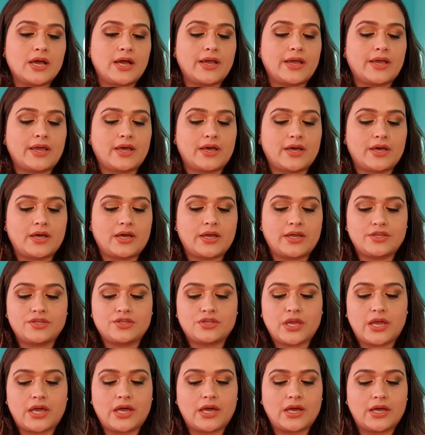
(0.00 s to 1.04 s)
I
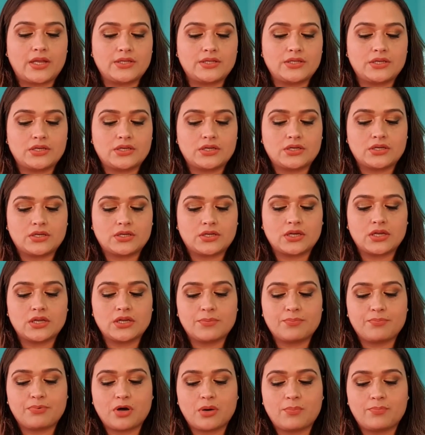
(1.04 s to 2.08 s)
had
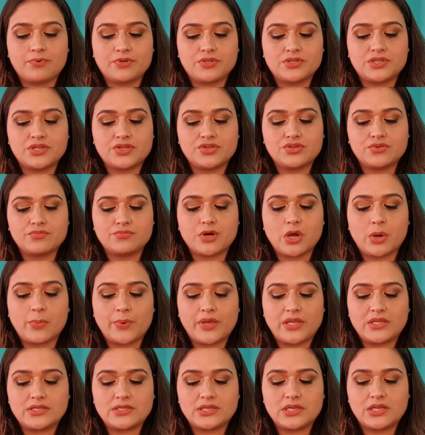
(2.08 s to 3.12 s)
ColourPop Precision Brow
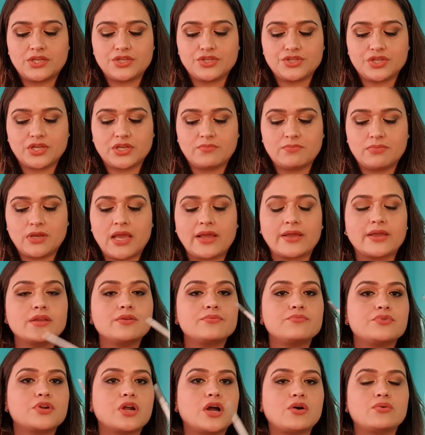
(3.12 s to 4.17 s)
Pencil in shade black
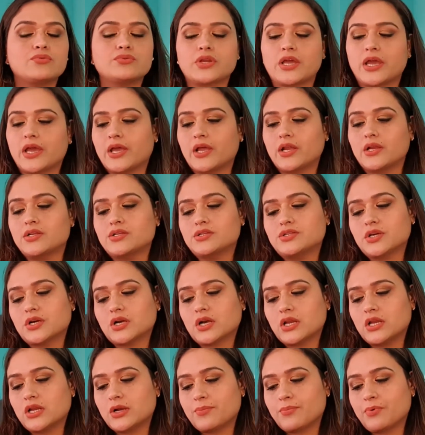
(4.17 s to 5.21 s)
and brown, and
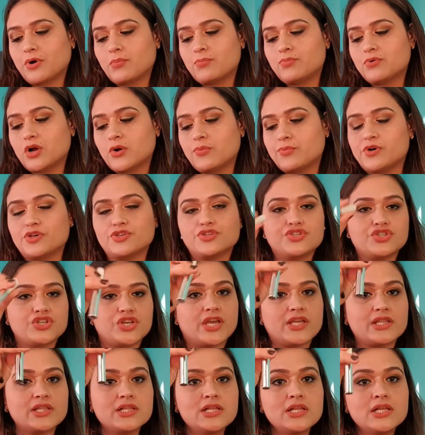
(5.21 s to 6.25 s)
ColourPop Brow Boss
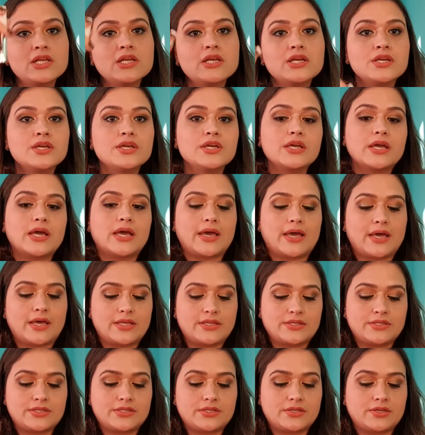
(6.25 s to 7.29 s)
Gel,
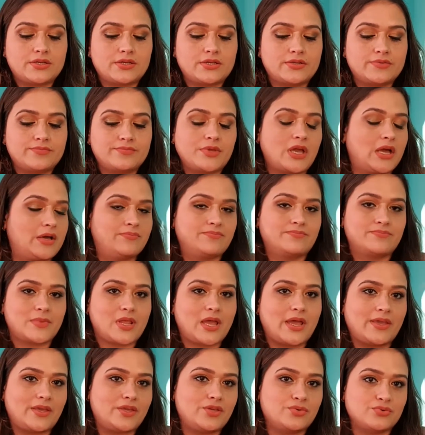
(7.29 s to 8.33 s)
and yeah,
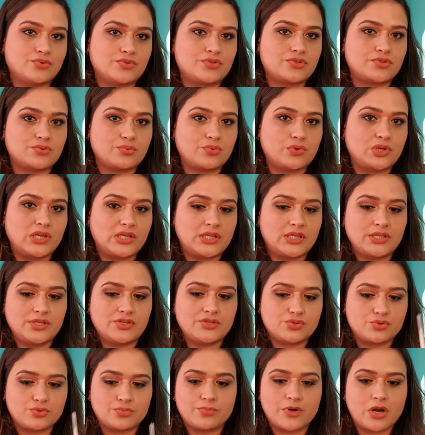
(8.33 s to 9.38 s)
I used only
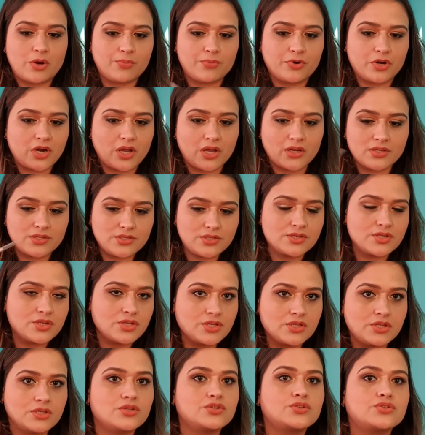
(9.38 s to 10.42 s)
these 2 brow products
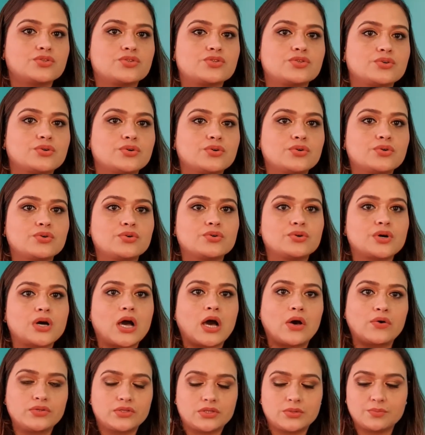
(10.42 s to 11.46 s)

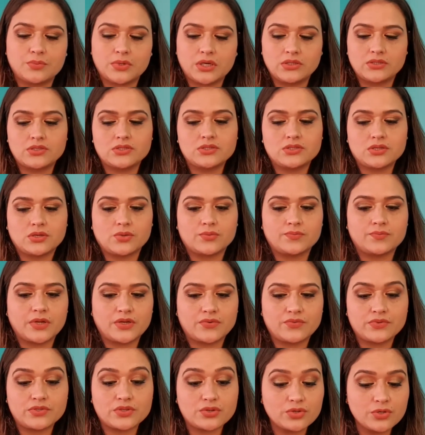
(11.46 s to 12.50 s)
throughout the month, so
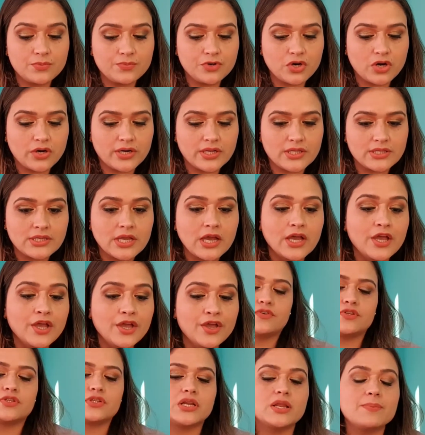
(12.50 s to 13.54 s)
it was a good progress.
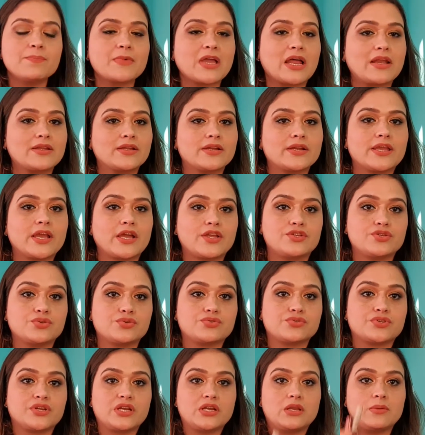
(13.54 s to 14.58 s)
For the lip category, I
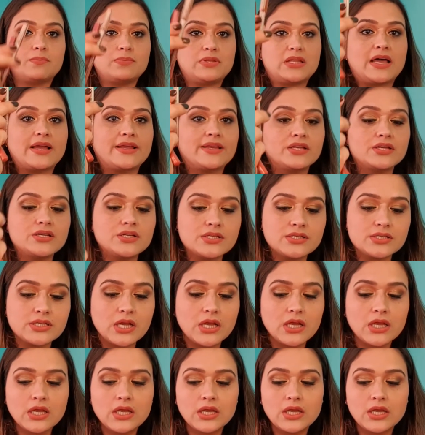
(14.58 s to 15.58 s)
chose 3 lip liners.